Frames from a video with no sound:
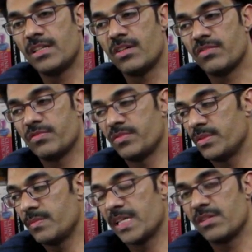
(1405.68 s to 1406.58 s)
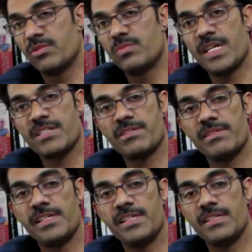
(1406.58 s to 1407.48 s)
of uh, my home
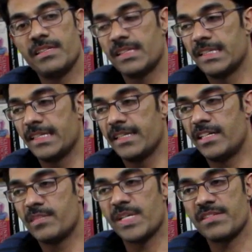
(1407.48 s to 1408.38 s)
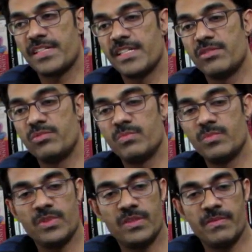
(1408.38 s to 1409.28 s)
actually it's my study room
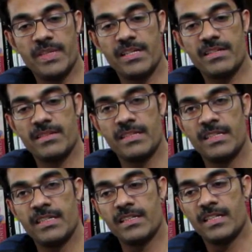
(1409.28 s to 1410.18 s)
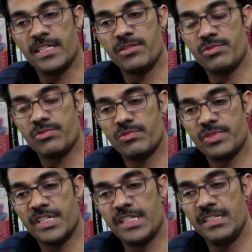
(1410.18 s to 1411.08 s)
where I used to
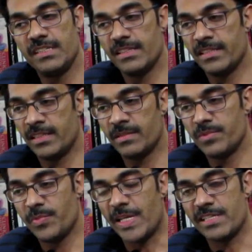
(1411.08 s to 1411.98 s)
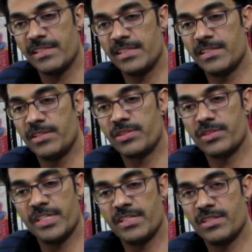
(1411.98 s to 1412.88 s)
study uh, especially
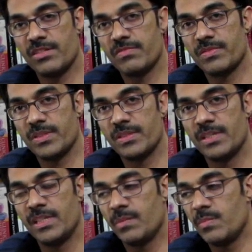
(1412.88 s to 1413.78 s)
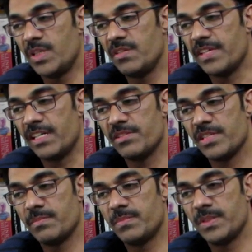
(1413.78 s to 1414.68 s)
during days of uh, mini
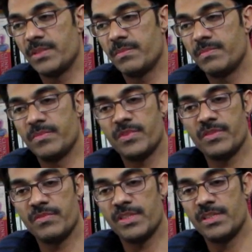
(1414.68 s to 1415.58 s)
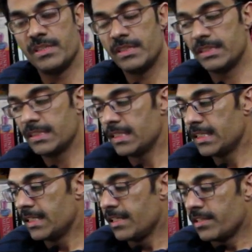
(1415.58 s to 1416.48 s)
fellowship uh, with
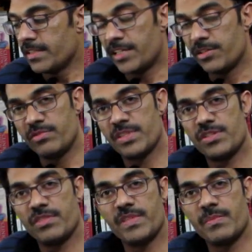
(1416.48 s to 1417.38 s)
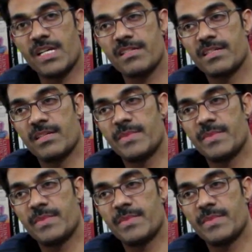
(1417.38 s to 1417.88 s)
that University of Nebraska